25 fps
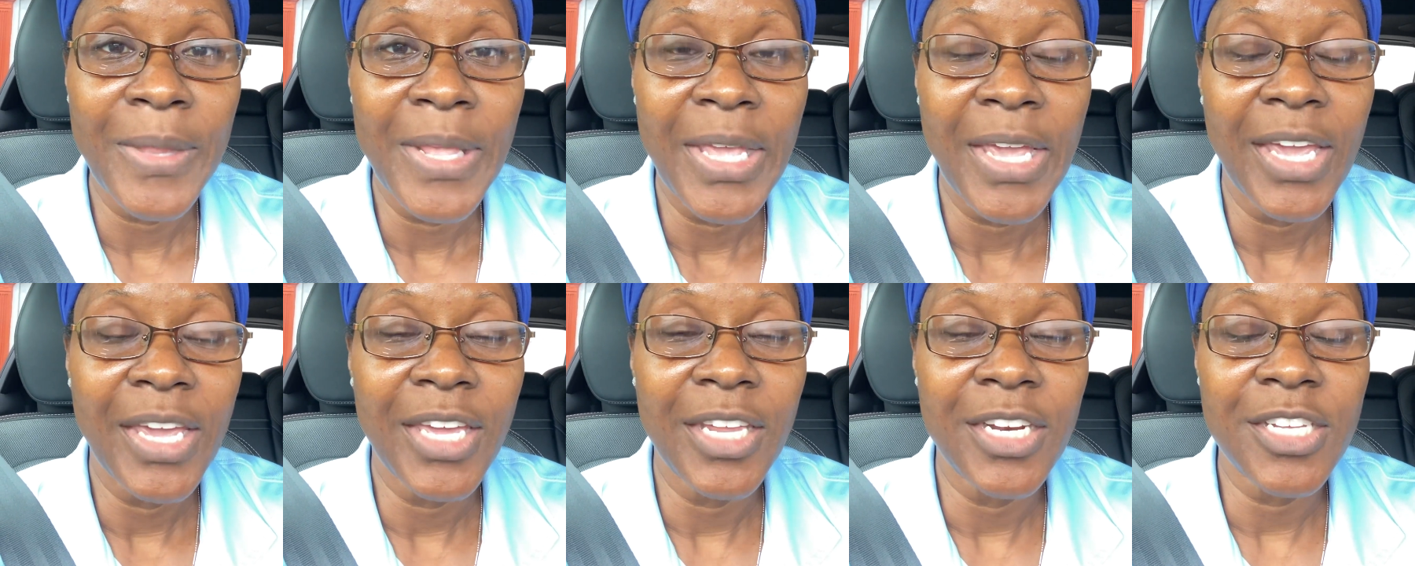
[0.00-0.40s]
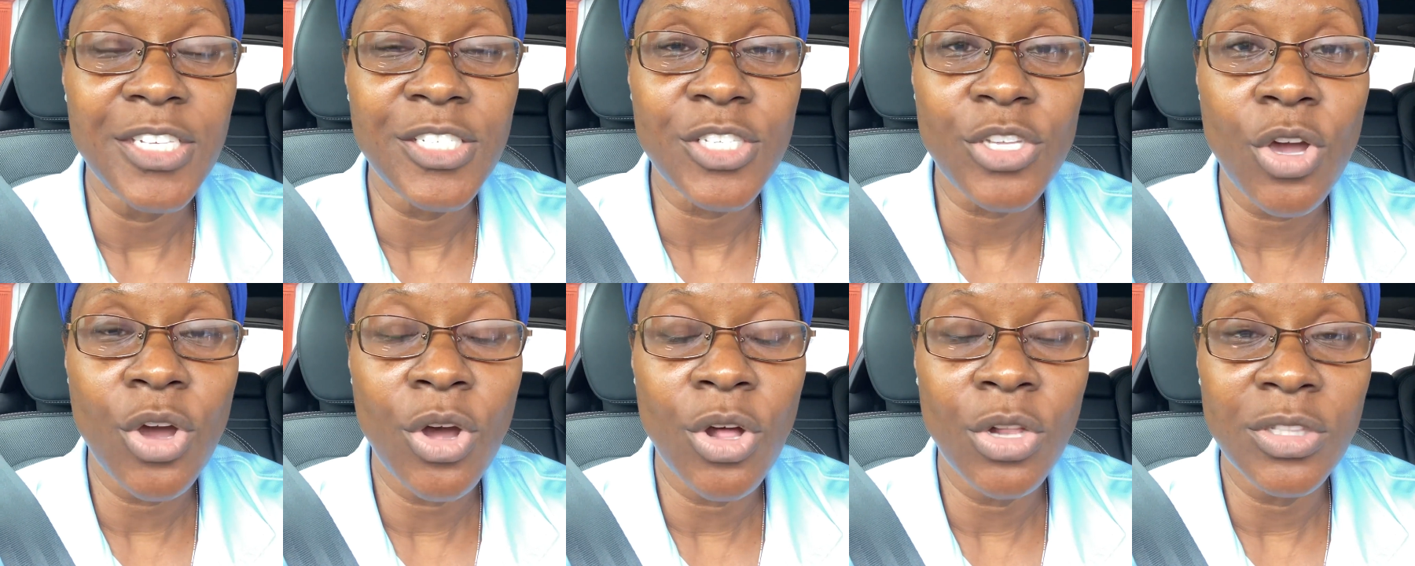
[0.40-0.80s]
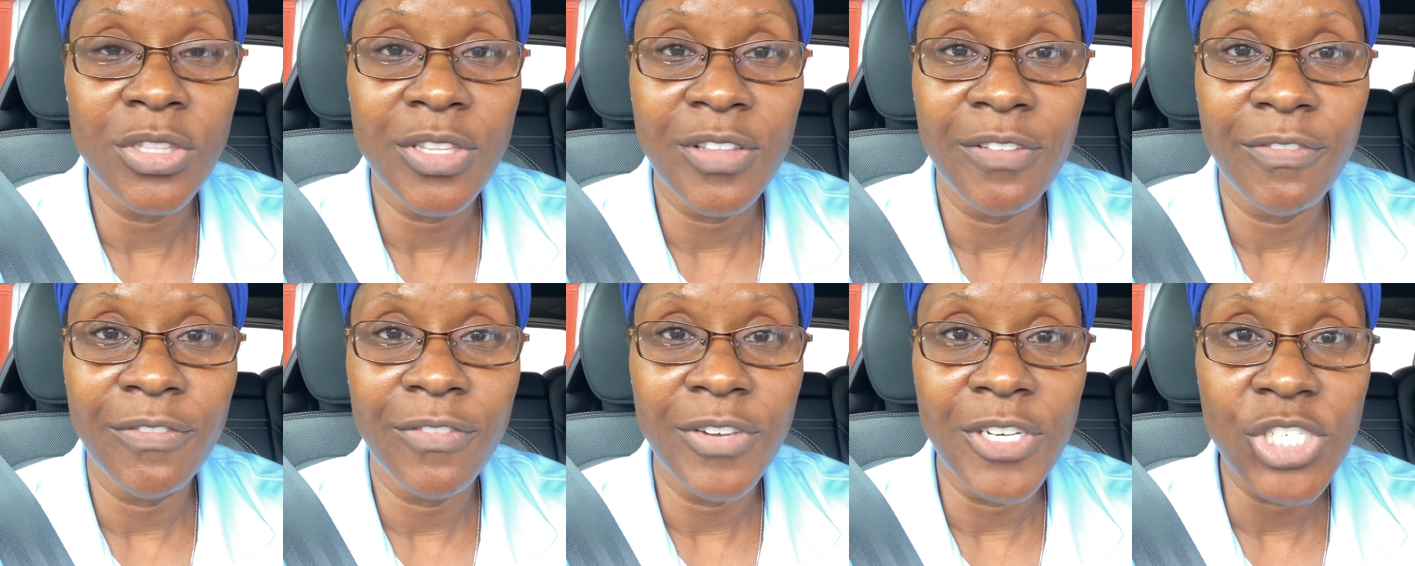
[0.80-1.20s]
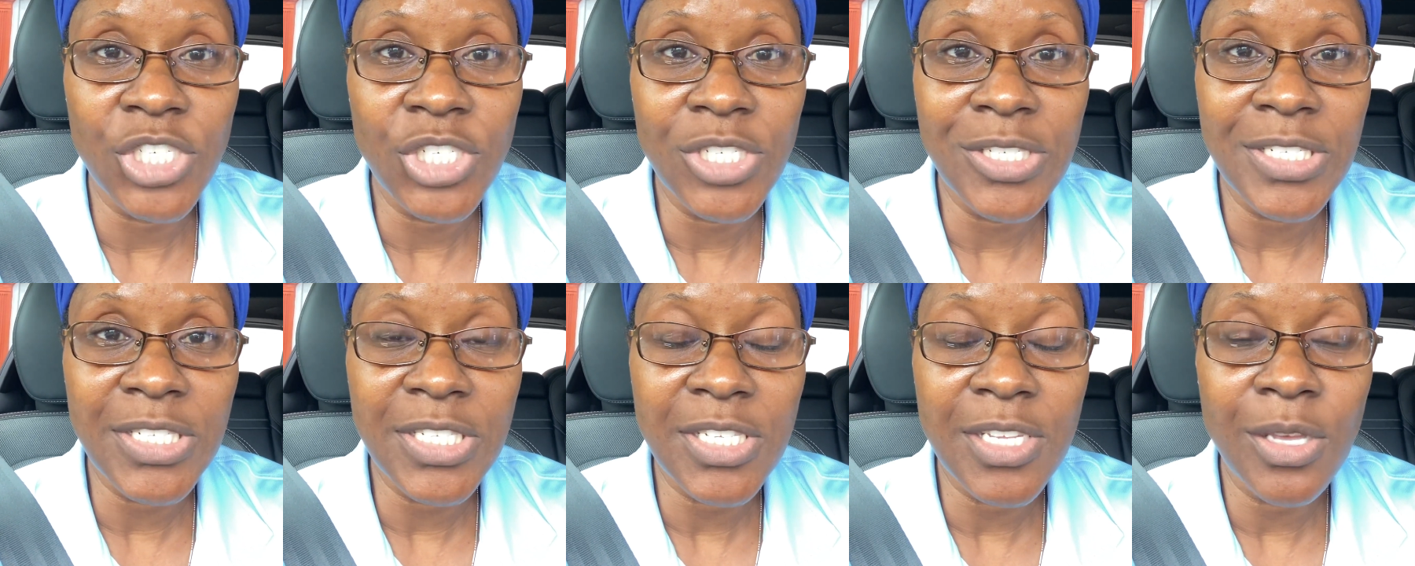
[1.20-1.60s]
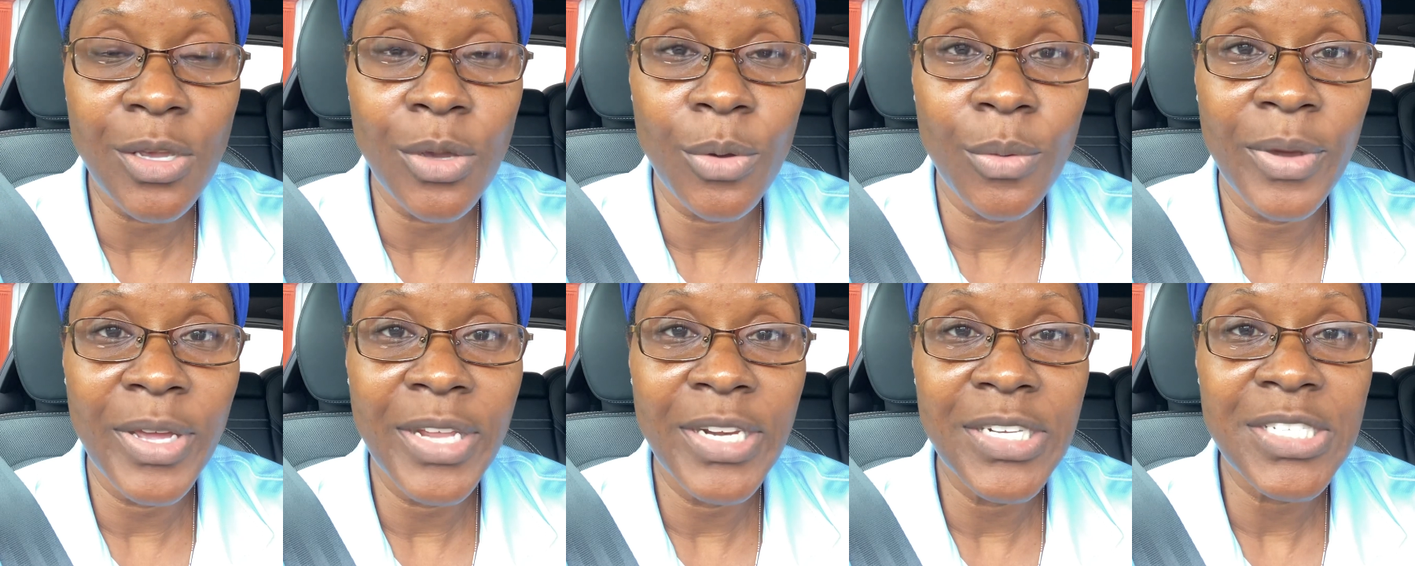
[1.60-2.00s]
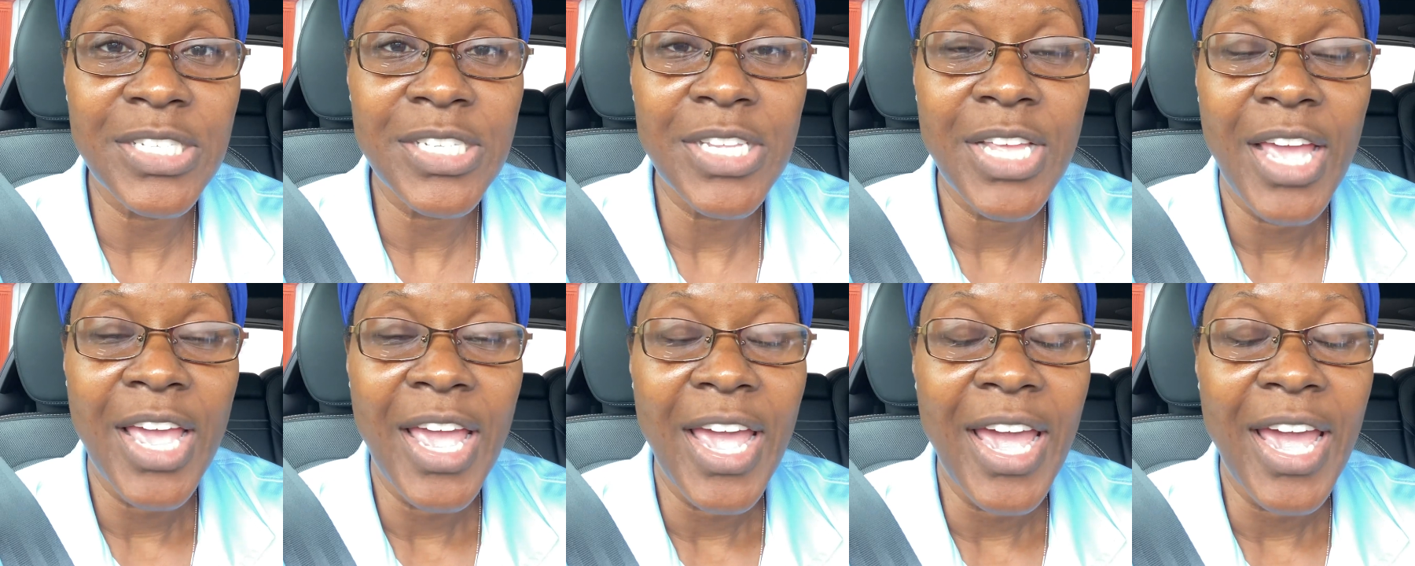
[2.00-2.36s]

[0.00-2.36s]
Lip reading: It is called the Vision Sequence,